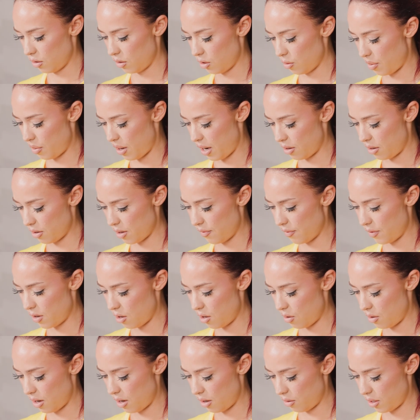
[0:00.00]
No, but I don't even
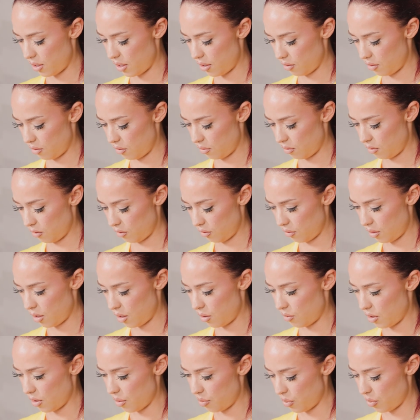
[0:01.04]
know how I
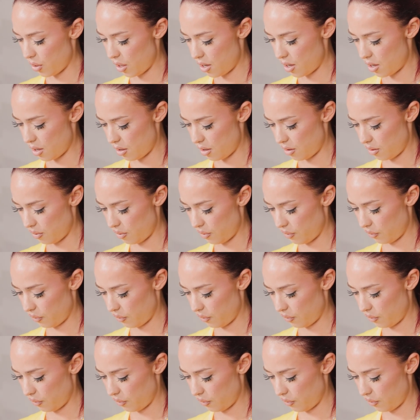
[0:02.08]
don't want to break it.